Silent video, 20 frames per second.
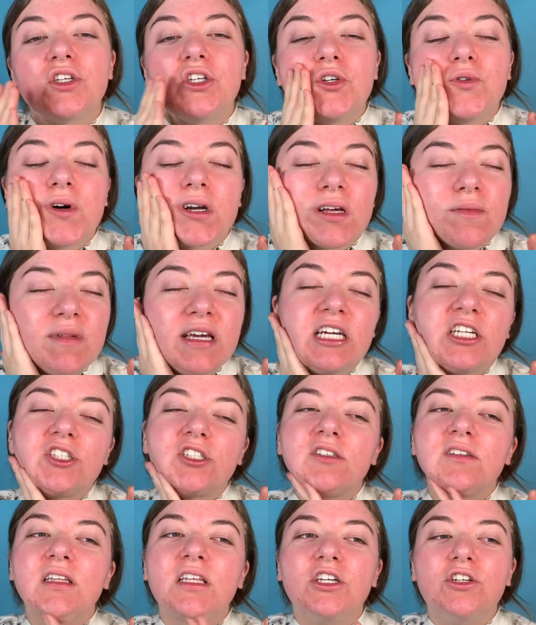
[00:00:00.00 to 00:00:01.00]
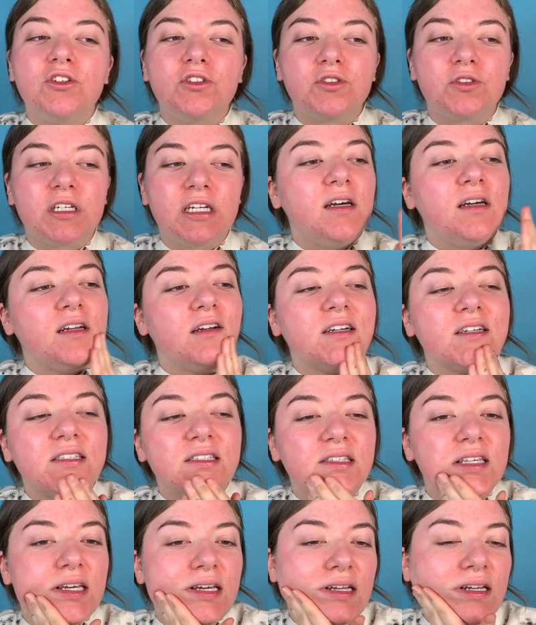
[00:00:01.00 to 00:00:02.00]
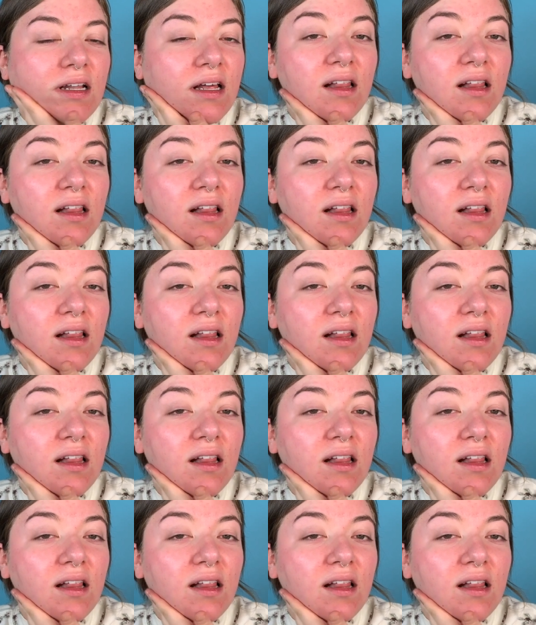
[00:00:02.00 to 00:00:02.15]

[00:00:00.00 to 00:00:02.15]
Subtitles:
you want to make sure that you treat your skin